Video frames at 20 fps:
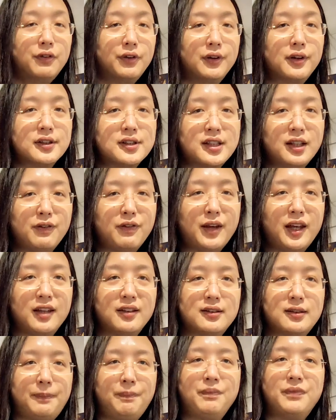For this
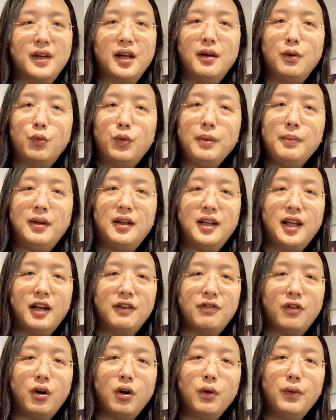event, women
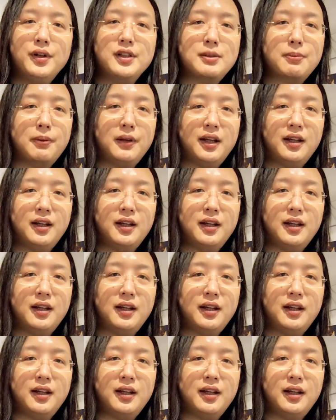have always